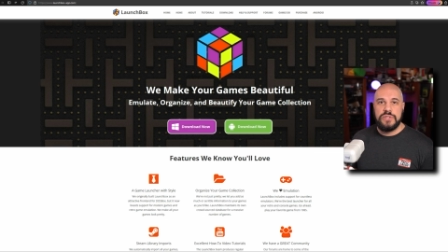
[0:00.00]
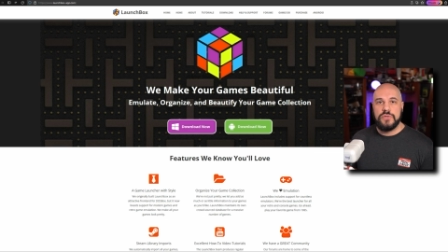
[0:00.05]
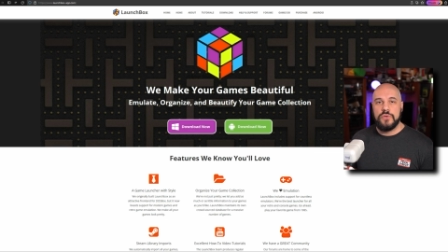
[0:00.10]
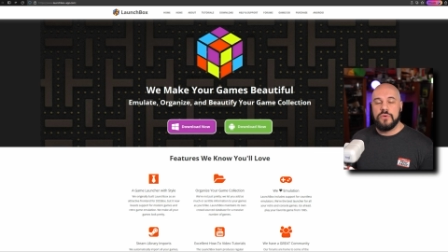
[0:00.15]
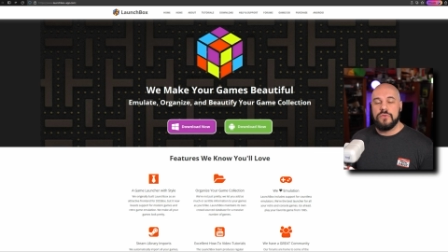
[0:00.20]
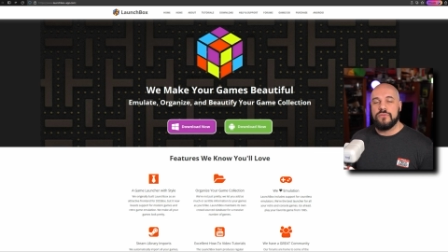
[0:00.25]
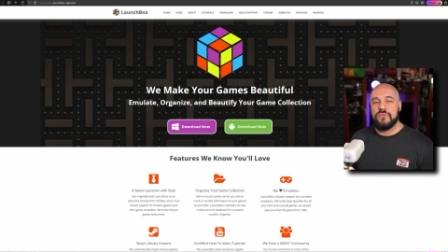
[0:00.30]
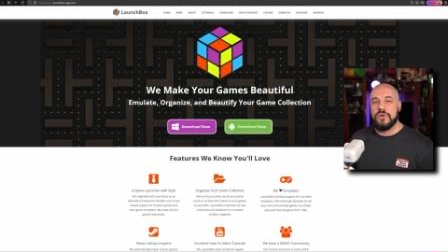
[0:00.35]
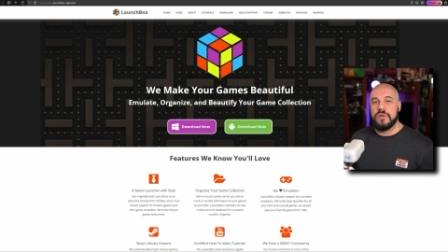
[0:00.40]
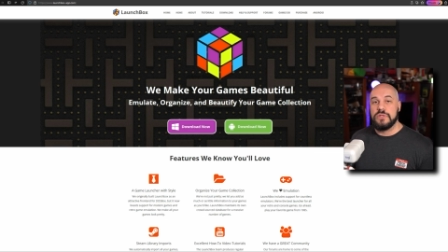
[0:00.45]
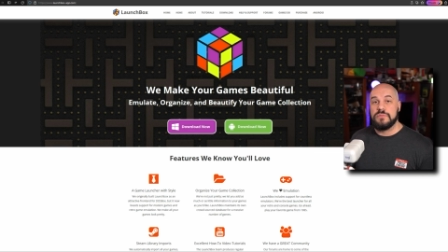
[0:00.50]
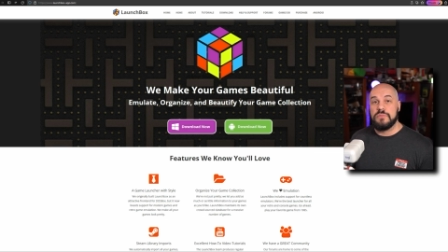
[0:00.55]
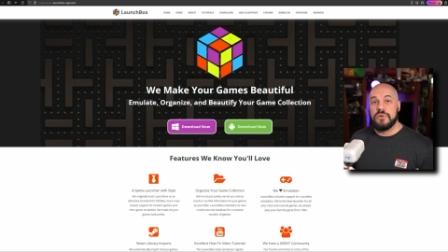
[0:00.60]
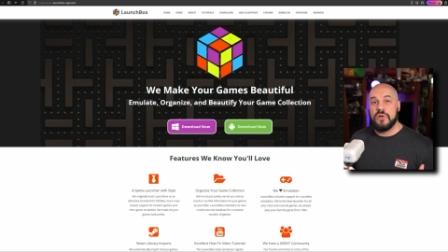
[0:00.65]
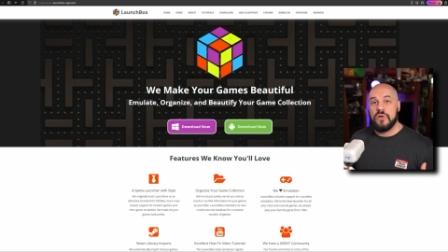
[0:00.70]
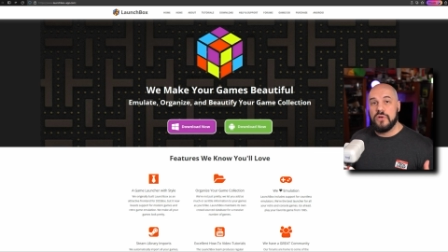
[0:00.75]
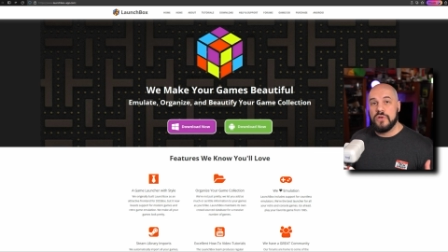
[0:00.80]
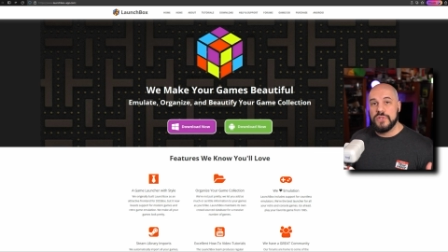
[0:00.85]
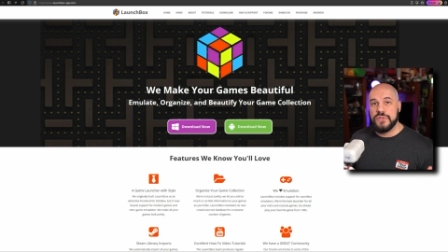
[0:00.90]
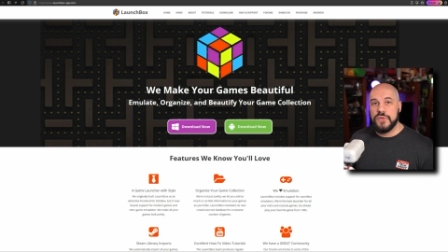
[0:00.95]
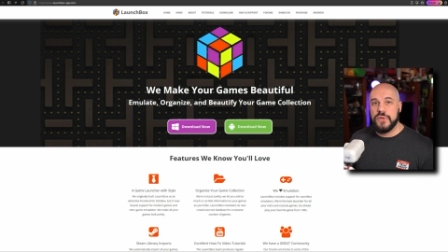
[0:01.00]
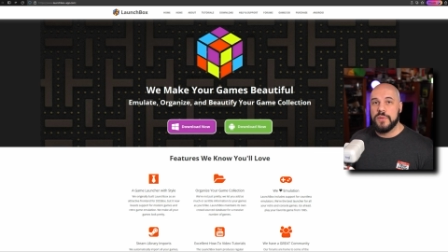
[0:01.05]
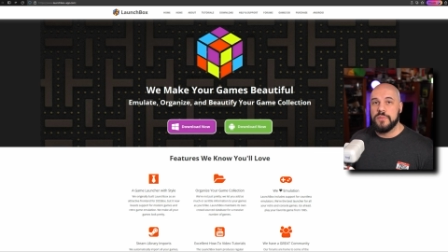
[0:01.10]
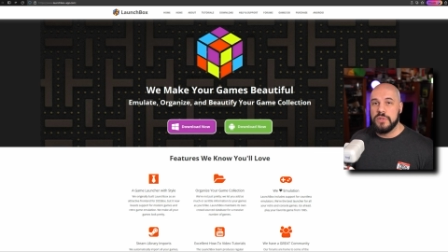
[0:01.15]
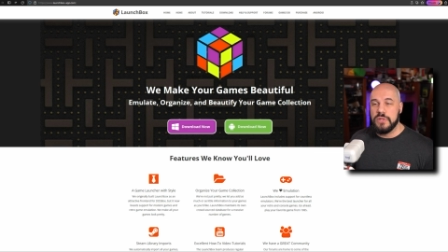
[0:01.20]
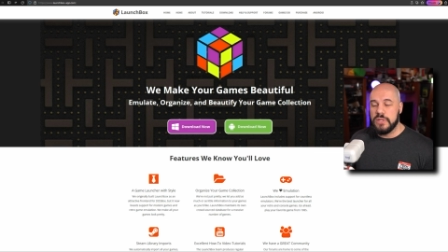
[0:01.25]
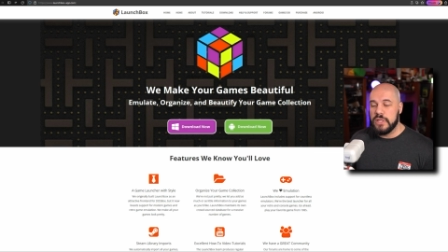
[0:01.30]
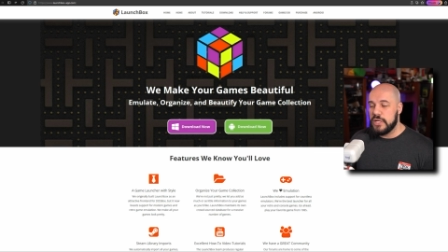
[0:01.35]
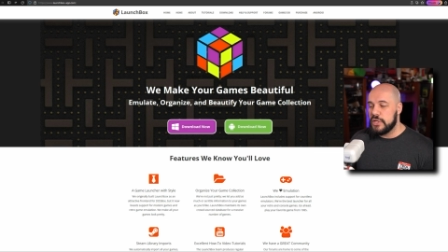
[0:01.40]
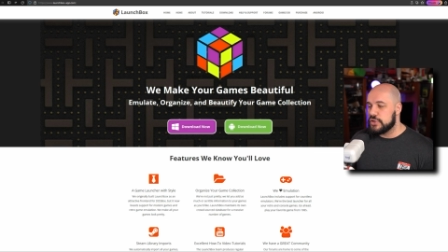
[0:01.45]
storefronts but also
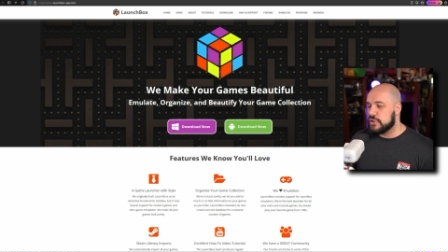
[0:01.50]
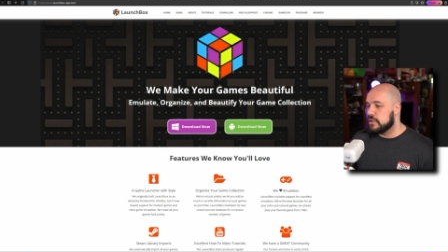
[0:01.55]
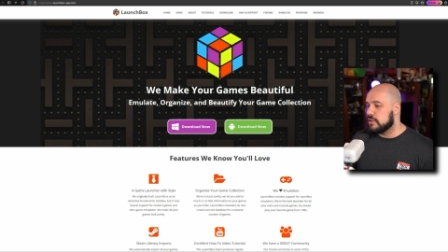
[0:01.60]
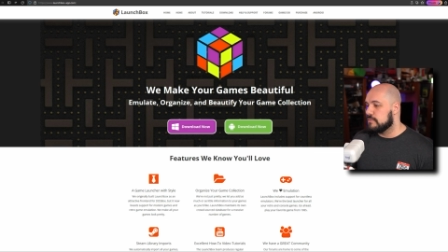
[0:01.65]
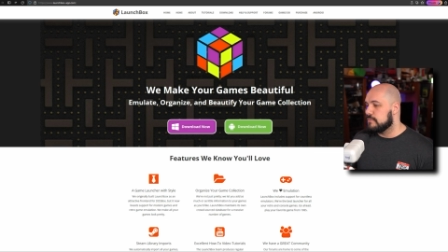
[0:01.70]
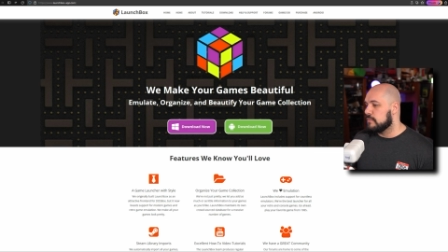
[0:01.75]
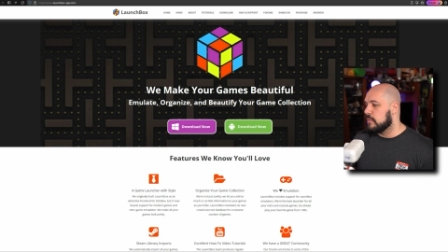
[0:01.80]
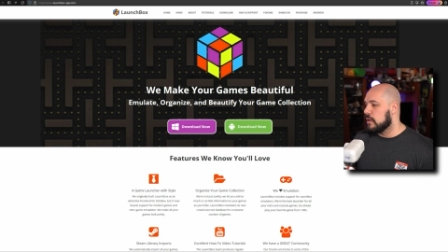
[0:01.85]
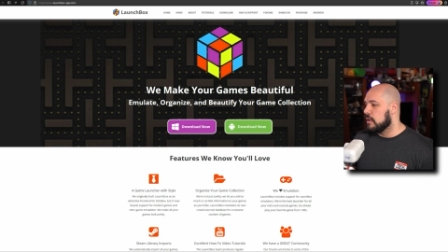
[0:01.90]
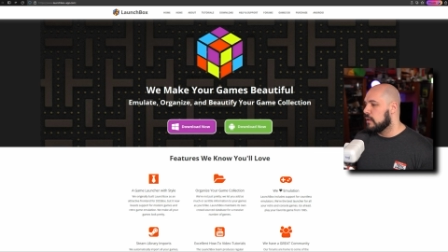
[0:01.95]
emulation.